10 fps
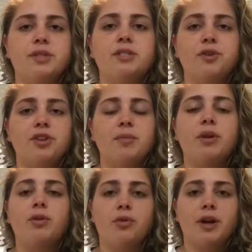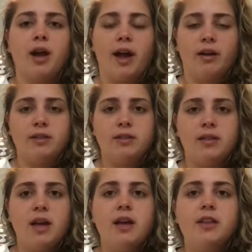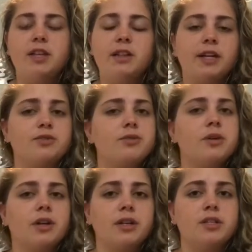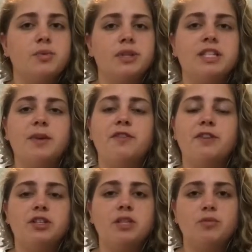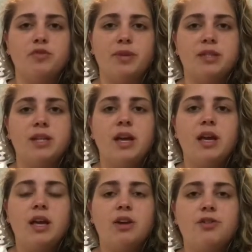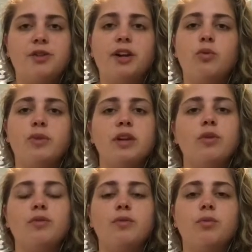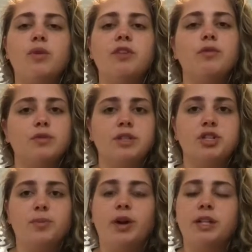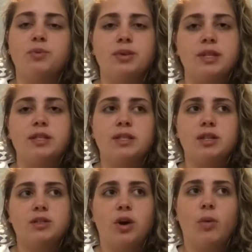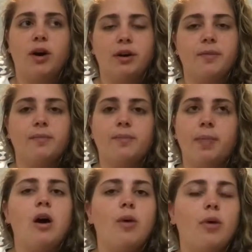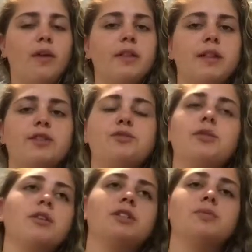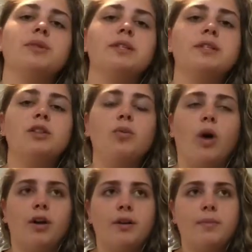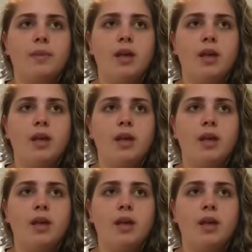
its sodium and chlorine ions, the electrical currents released by fish's movements create a weak voltage upon its release into the saltwater. Upon the electrical currents released into the water,